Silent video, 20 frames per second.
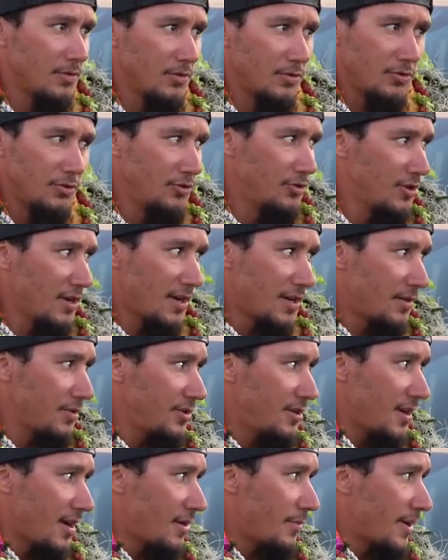You, you gotta
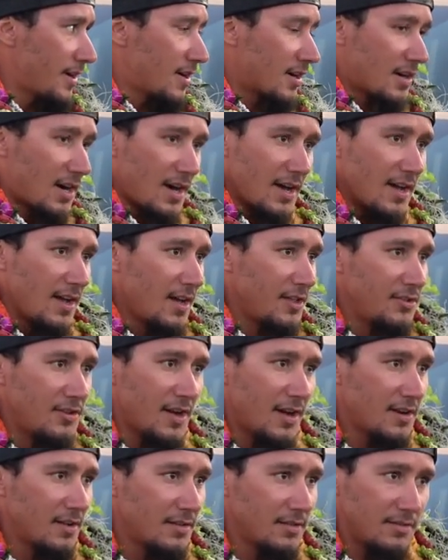you gotta make a call here and you
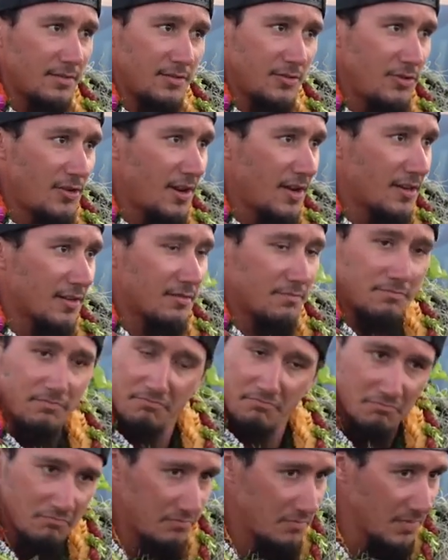gotta you gotta
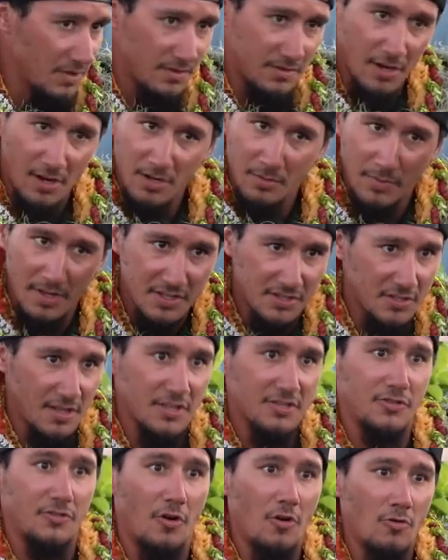tell them let's
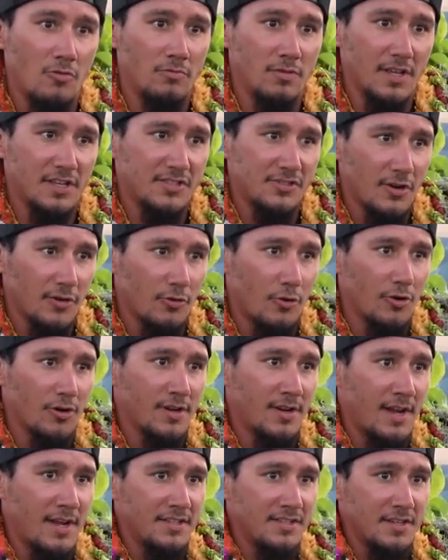let's go, let's start
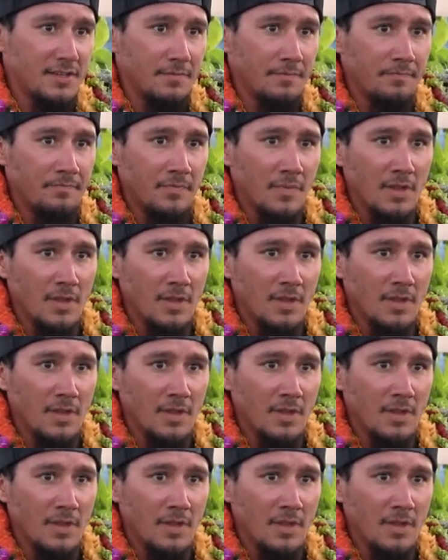organizing.